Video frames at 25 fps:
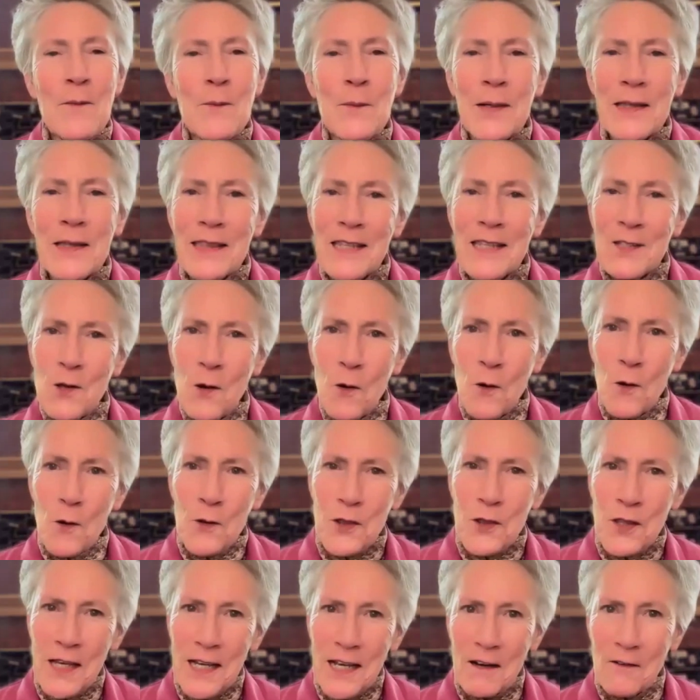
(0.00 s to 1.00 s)
but this
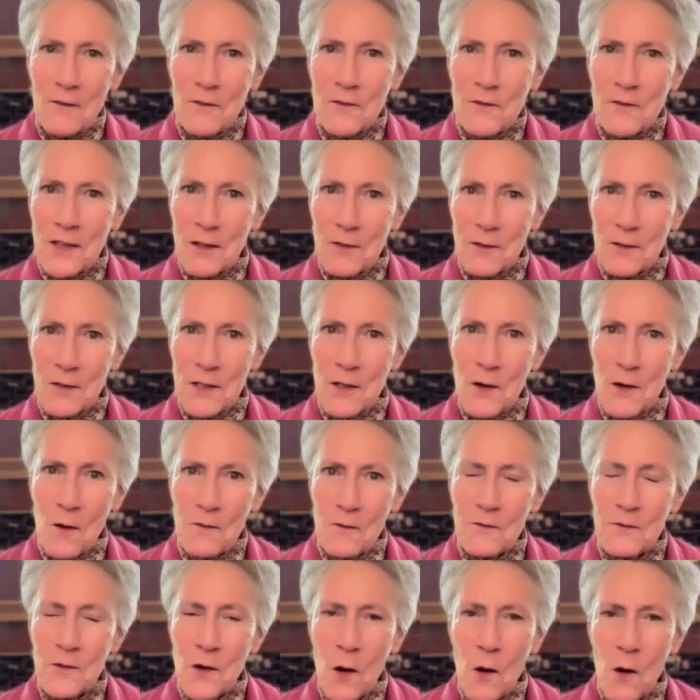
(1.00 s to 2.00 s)
whole thing of there were
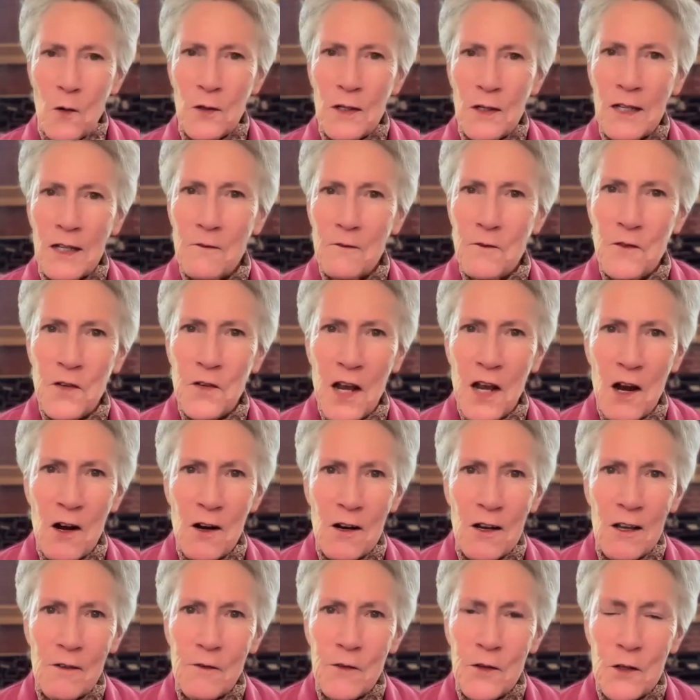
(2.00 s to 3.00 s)
only
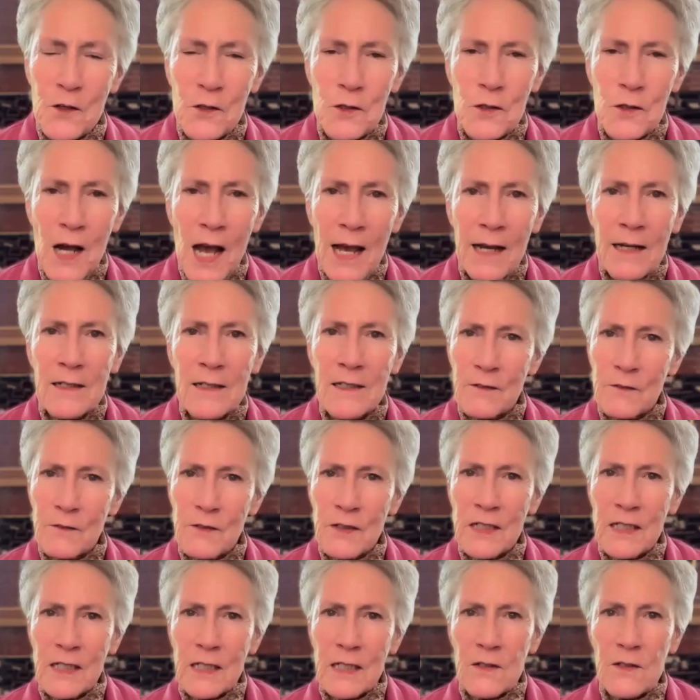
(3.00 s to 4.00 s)
very few
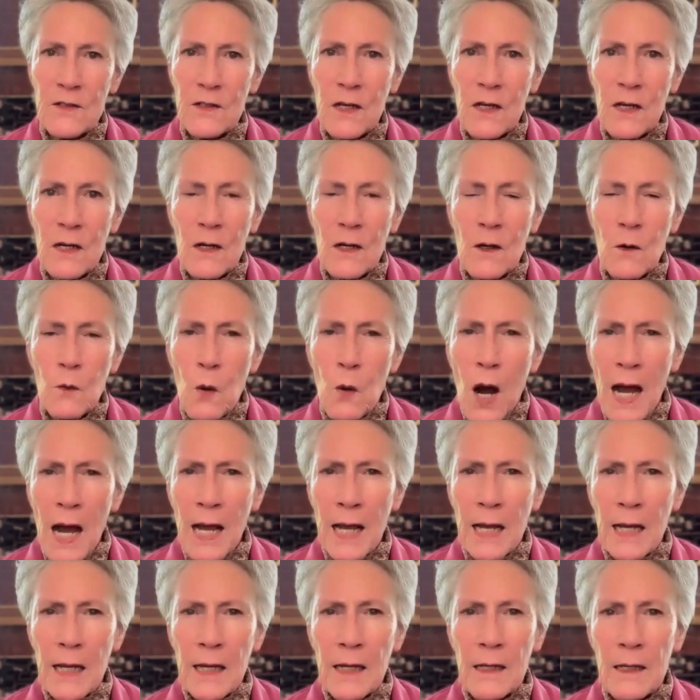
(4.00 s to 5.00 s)
activities.
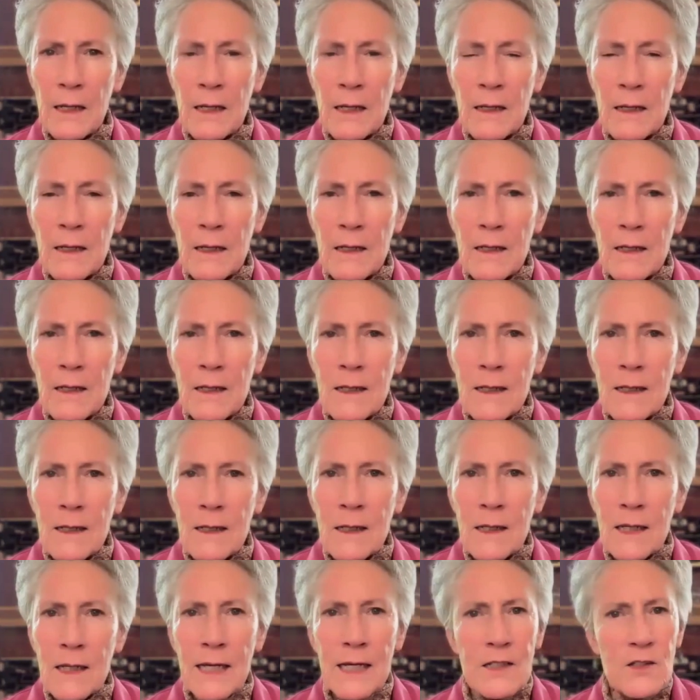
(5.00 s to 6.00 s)
Why?
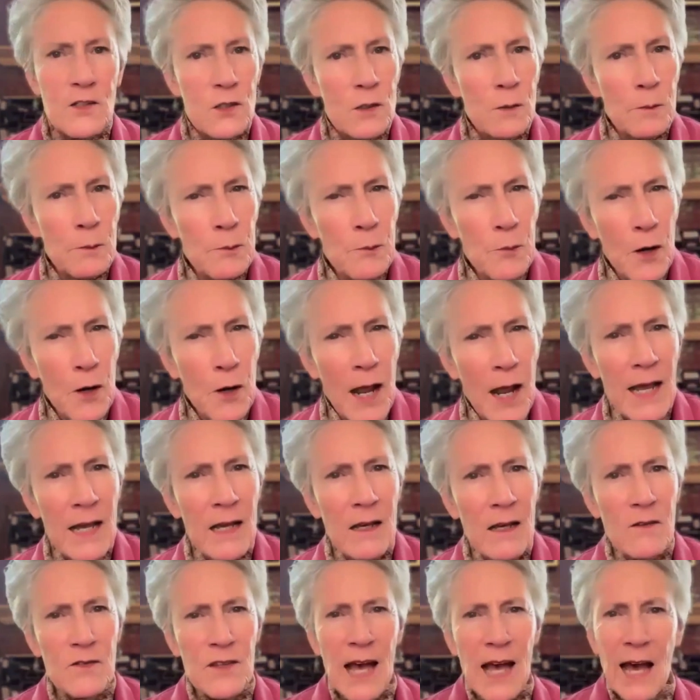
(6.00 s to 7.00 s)
It's to
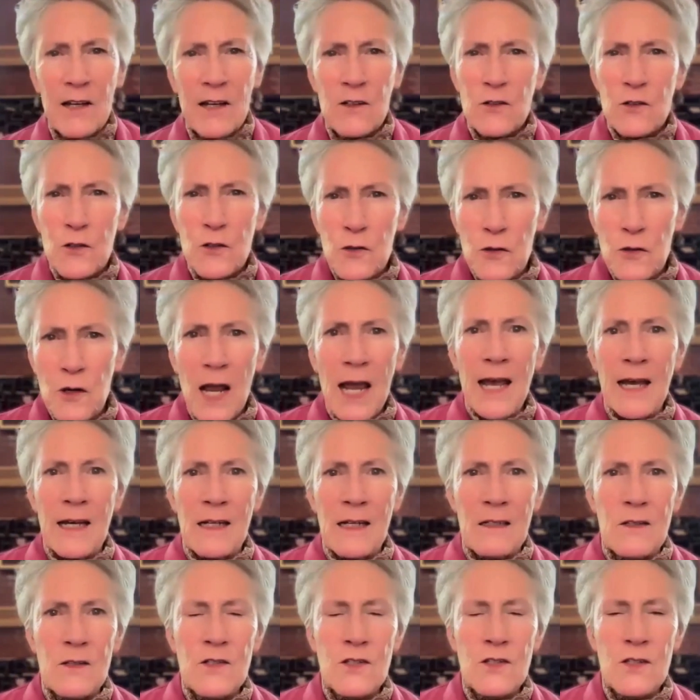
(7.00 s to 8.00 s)
break that
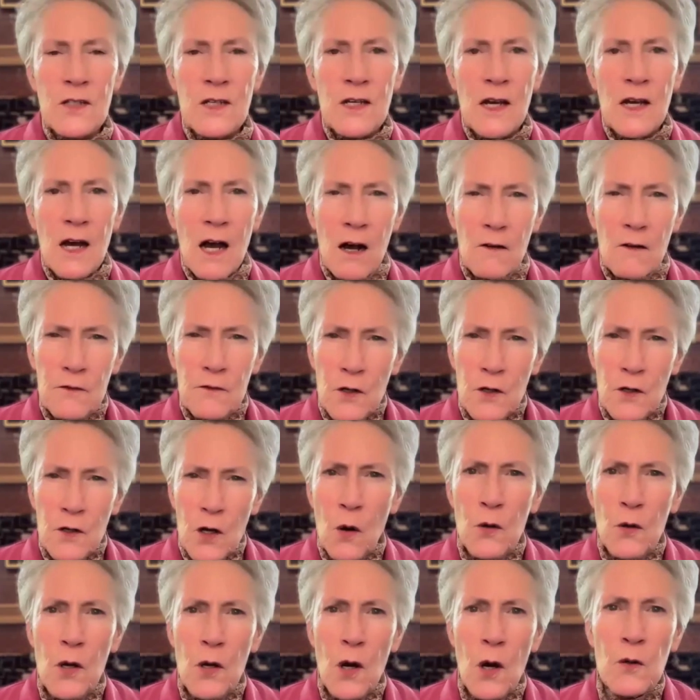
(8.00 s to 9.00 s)
trance of
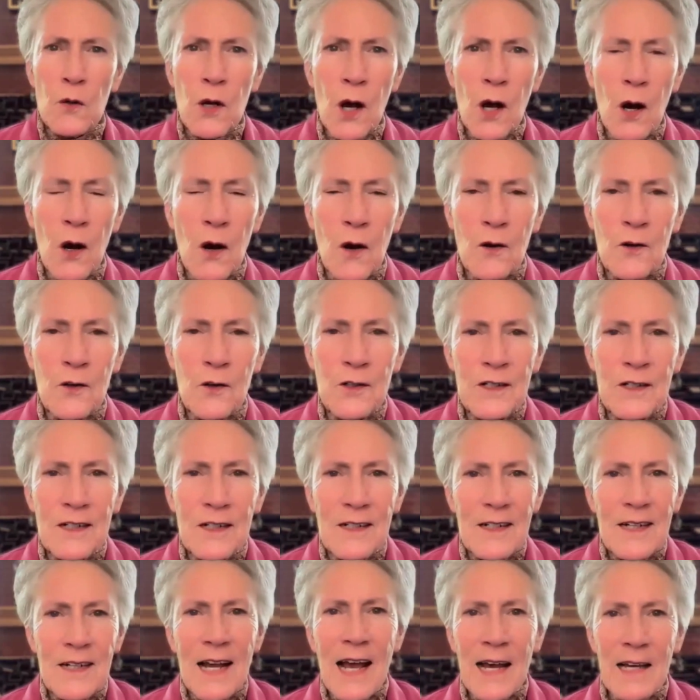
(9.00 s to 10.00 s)
go, go, go,
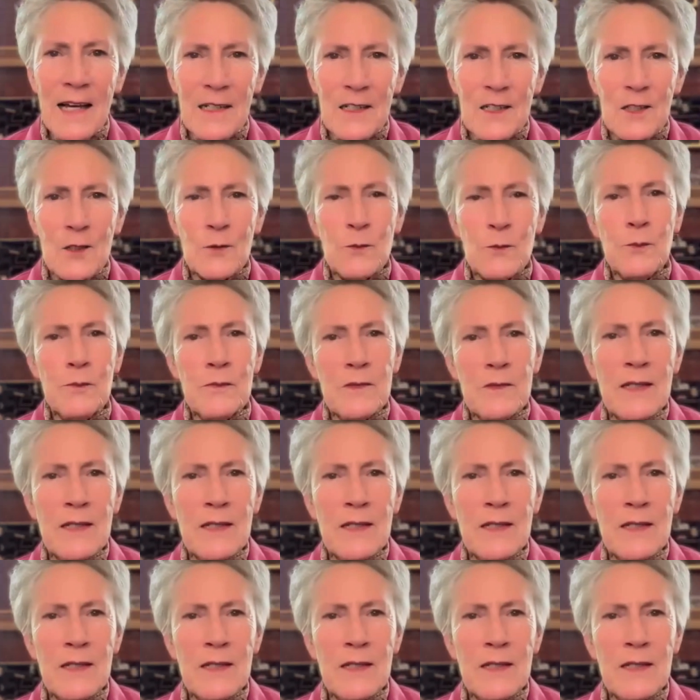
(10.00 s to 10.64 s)
and to